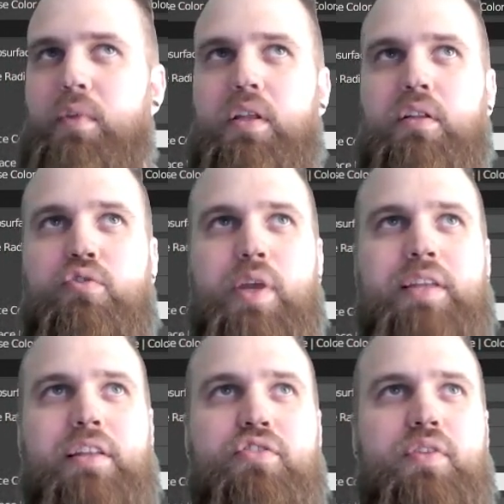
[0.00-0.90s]
Great,
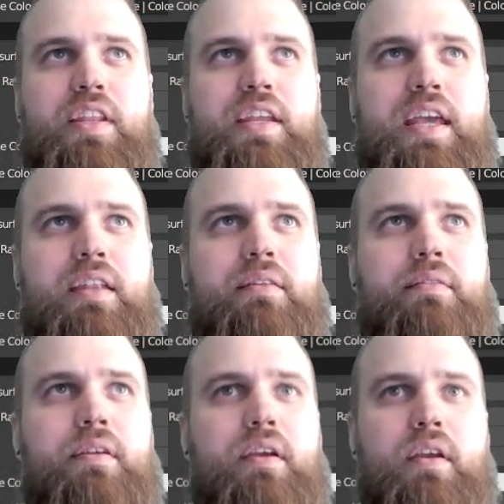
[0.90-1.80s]
let's do that again.
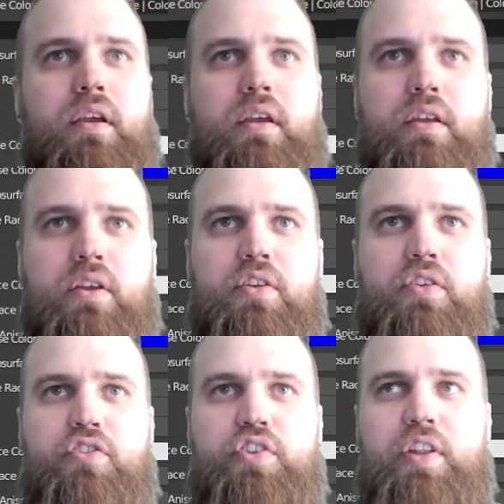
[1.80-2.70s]

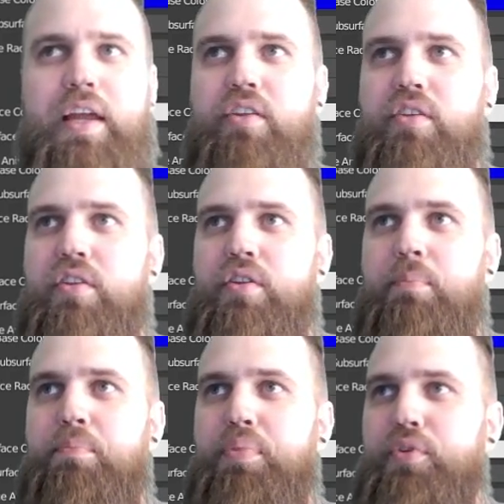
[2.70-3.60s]
Select the
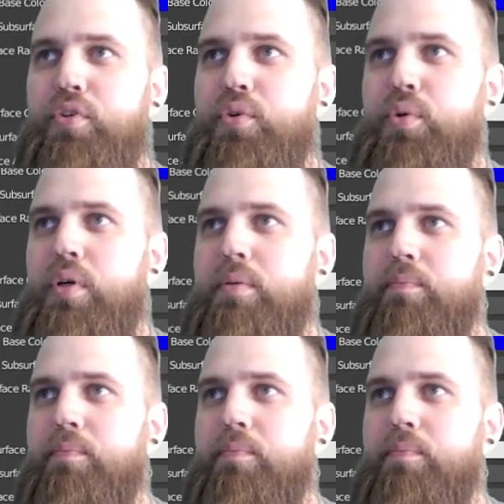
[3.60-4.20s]
blue,